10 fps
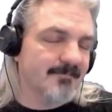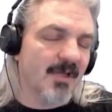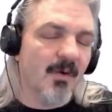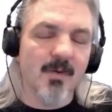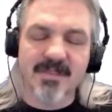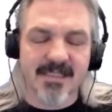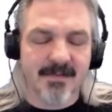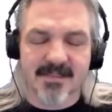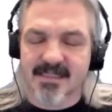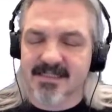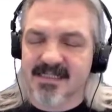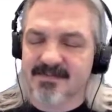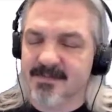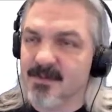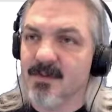all seen this git
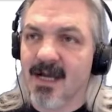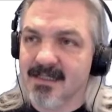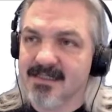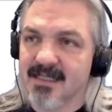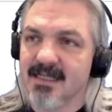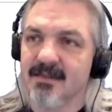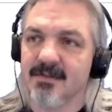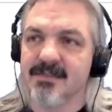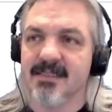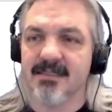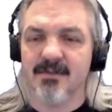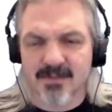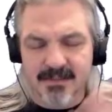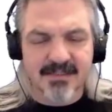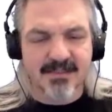stuff before, understand how those git ignores.
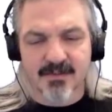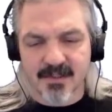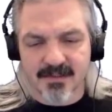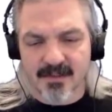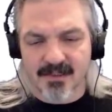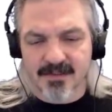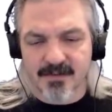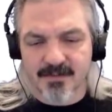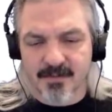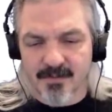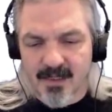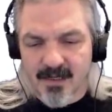I just thought I'd go through